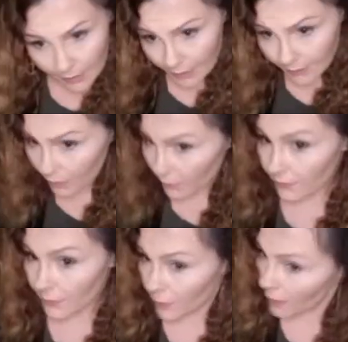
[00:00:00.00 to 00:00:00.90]
And then I'll
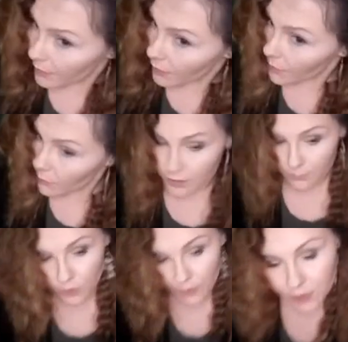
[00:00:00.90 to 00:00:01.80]
even probably go in with some
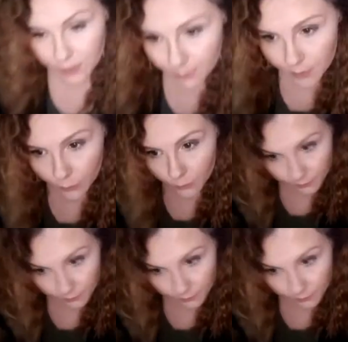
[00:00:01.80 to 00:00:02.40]
dry shampoo.